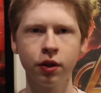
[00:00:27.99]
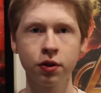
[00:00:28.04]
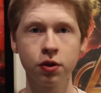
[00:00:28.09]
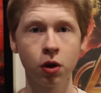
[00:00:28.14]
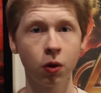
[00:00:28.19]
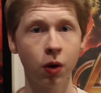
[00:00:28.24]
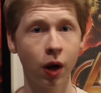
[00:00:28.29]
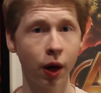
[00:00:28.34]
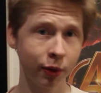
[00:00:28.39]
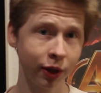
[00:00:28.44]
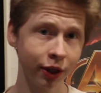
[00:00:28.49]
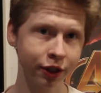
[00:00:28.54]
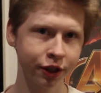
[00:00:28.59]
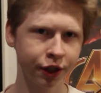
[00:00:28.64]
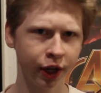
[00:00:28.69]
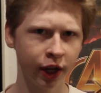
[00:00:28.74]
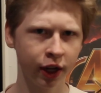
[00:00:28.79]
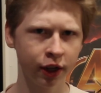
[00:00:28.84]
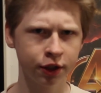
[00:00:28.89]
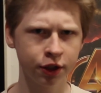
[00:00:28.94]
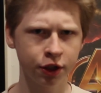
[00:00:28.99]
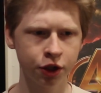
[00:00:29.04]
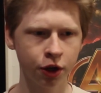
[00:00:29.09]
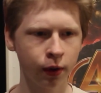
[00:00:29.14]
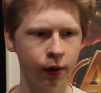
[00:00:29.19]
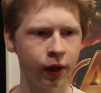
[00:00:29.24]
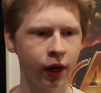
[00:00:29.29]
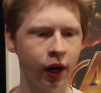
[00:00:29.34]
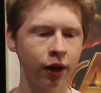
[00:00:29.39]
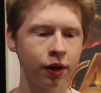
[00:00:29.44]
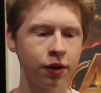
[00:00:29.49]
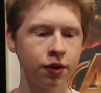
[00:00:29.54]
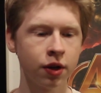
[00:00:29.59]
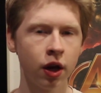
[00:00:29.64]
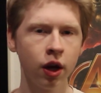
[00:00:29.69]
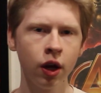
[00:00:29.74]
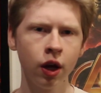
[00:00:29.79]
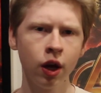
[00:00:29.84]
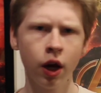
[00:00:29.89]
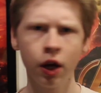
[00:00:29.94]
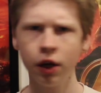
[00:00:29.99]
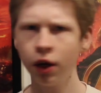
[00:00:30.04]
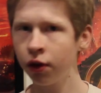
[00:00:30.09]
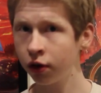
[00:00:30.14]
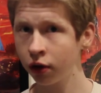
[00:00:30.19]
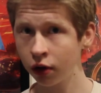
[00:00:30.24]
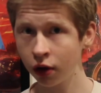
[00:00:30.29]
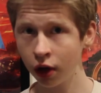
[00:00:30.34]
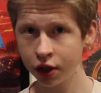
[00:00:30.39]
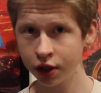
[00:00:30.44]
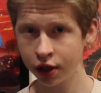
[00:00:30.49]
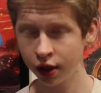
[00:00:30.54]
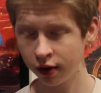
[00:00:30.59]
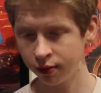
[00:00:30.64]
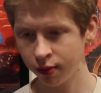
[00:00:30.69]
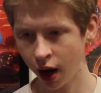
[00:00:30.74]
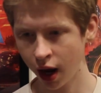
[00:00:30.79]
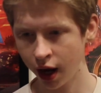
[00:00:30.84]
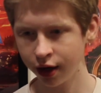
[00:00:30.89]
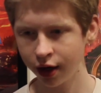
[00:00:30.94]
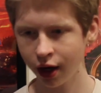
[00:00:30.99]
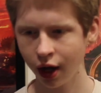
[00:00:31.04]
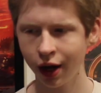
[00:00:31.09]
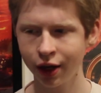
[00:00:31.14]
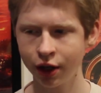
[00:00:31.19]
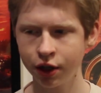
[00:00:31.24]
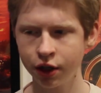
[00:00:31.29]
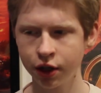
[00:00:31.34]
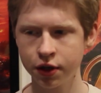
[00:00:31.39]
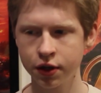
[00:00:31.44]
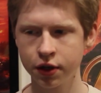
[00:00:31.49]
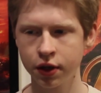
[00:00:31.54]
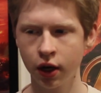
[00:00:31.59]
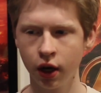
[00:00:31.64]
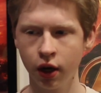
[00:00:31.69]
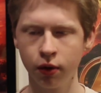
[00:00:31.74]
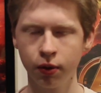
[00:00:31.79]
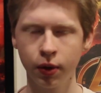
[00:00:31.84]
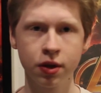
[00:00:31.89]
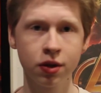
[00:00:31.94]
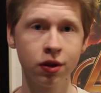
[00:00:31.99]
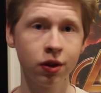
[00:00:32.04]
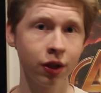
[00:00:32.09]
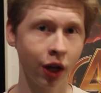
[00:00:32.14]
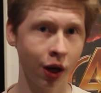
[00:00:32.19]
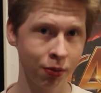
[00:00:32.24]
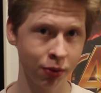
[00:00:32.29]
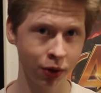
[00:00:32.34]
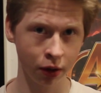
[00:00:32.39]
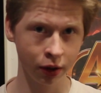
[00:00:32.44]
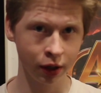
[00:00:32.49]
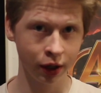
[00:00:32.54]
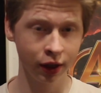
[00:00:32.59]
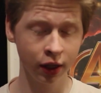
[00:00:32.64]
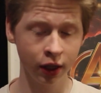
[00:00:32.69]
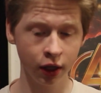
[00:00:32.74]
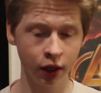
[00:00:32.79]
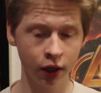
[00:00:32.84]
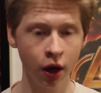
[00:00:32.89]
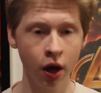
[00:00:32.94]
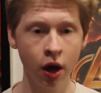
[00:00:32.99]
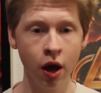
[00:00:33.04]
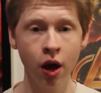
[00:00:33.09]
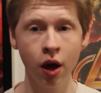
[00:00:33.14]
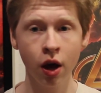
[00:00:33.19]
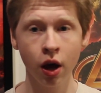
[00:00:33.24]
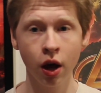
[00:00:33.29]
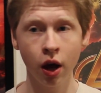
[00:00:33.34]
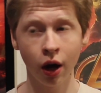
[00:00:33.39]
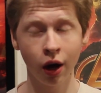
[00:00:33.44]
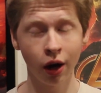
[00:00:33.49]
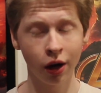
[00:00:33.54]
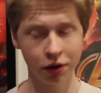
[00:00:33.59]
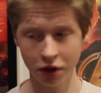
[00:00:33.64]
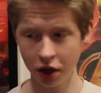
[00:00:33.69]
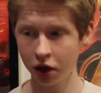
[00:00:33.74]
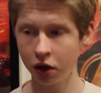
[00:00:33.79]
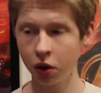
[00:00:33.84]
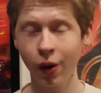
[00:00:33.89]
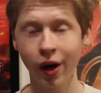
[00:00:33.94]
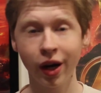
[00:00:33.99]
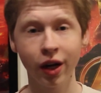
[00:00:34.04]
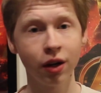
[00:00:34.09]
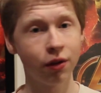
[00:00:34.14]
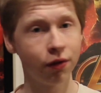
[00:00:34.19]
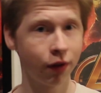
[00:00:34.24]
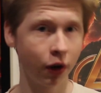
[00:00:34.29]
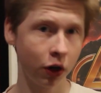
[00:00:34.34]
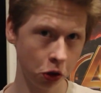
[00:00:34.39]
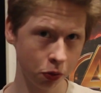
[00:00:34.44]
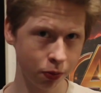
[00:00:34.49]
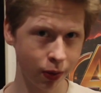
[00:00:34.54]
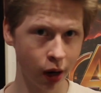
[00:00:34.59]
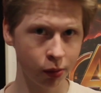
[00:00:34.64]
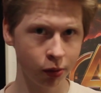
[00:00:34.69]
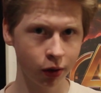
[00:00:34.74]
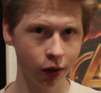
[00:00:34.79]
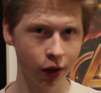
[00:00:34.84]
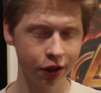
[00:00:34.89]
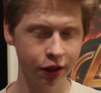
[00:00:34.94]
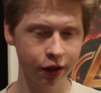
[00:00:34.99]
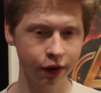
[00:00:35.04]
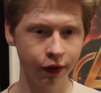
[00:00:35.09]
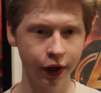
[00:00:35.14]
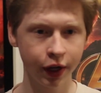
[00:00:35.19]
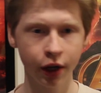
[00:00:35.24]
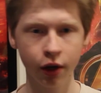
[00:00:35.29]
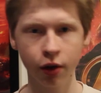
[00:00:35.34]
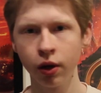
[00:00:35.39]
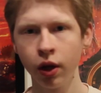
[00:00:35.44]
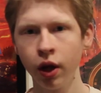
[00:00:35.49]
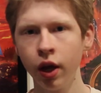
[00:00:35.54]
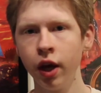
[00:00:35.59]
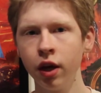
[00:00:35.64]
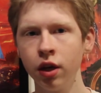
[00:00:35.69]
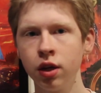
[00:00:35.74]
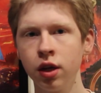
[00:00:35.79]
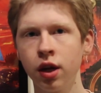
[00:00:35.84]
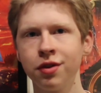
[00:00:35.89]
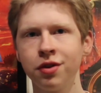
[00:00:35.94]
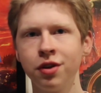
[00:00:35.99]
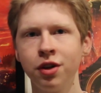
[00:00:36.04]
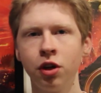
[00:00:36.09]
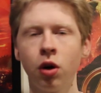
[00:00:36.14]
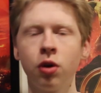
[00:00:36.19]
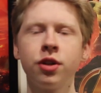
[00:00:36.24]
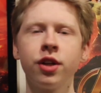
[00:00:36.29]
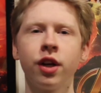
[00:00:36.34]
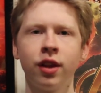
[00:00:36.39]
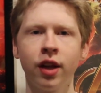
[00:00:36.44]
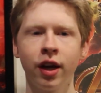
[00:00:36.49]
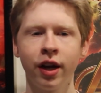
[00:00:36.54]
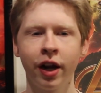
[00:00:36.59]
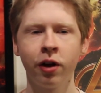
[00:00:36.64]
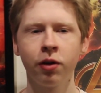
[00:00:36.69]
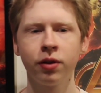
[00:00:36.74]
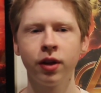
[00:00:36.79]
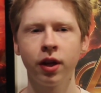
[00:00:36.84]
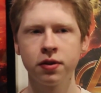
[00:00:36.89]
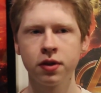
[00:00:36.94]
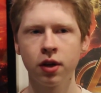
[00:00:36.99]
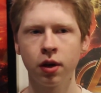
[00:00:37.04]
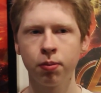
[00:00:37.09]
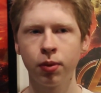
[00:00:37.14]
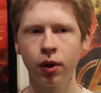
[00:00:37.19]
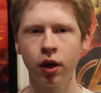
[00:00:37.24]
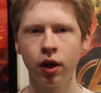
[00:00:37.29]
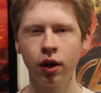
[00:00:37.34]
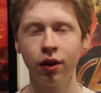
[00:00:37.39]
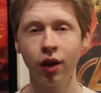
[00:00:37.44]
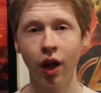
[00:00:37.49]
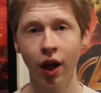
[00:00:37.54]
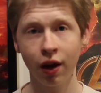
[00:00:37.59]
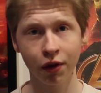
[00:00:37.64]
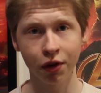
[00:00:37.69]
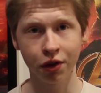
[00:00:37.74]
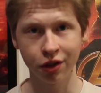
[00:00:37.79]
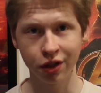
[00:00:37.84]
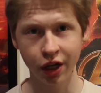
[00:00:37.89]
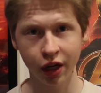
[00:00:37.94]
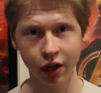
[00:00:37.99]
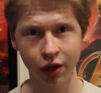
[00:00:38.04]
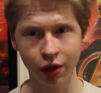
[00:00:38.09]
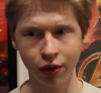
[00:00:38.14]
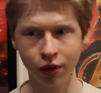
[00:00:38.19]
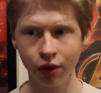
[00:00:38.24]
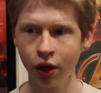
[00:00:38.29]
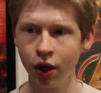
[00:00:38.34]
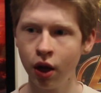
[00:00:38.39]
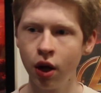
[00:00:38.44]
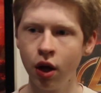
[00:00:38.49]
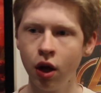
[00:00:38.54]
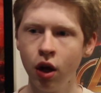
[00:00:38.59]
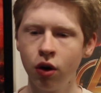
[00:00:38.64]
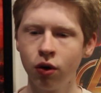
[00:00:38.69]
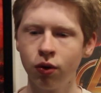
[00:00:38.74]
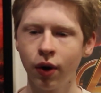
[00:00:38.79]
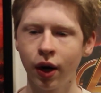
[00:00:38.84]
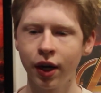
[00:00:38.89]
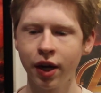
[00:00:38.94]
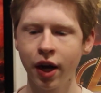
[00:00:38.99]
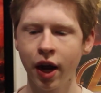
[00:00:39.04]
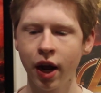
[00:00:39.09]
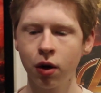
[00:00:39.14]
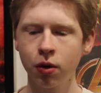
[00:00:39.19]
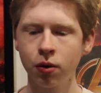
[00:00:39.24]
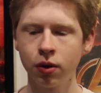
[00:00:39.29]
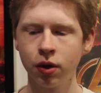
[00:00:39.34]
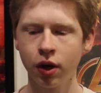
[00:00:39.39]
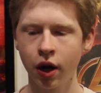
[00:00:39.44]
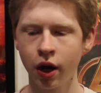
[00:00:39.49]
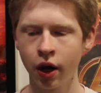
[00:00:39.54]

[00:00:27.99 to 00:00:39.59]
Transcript: So I'm here today to show you guys another collection of mine. I just recently uploaded the long-awaited Funko Pop collection video. You guys can go check that out. That's up live on the channel right now.